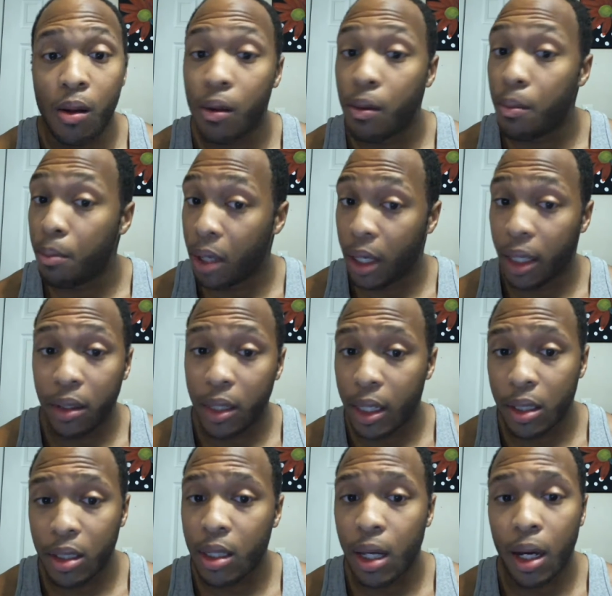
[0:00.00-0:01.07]
But
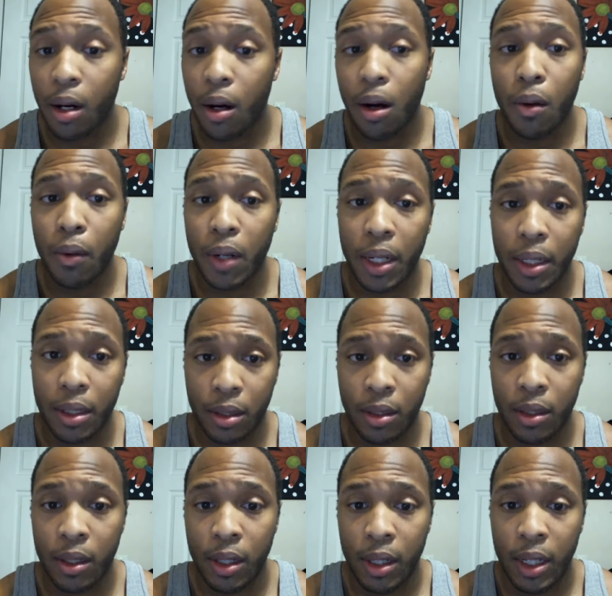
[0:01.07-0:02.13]
that's not
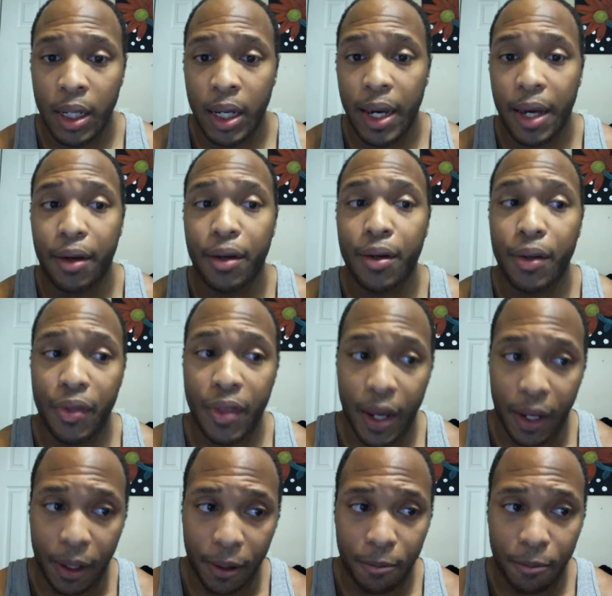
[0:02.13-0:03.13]
always a good thing.